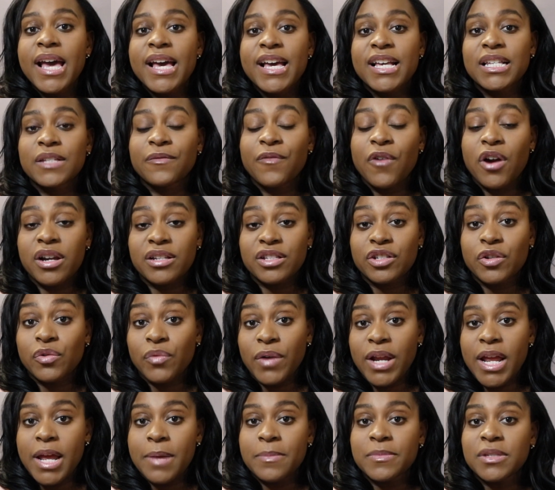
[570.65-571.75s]
as far as
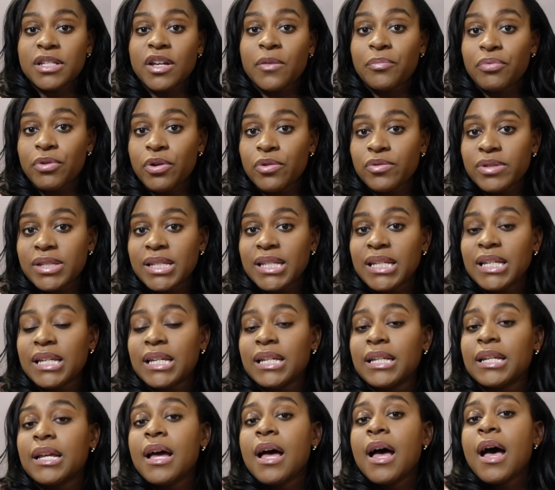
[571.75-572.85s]
grams of
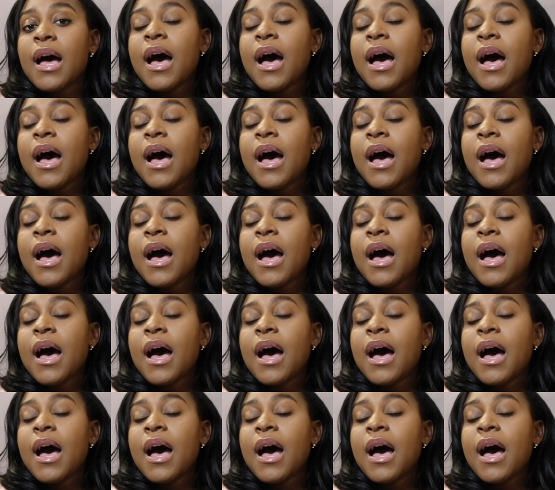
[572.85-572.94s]
protein.